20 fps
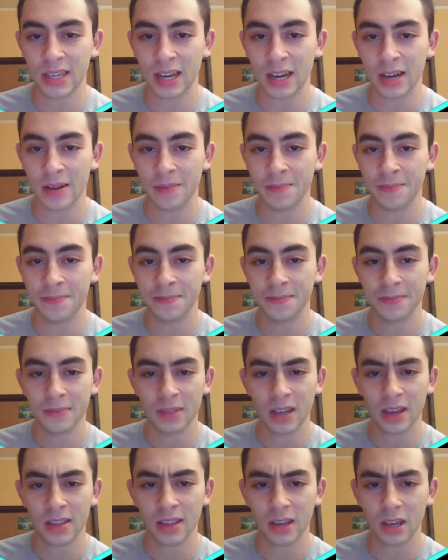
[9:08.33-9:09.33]
I
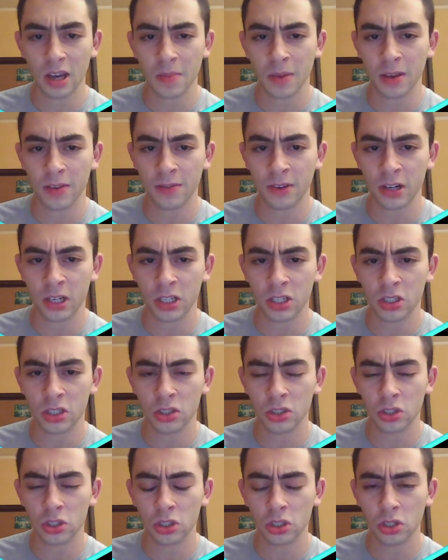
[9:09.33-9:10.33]
think, coming very
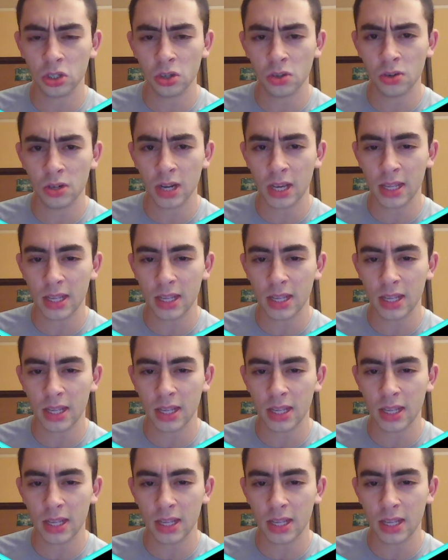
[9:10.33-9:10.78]
soon.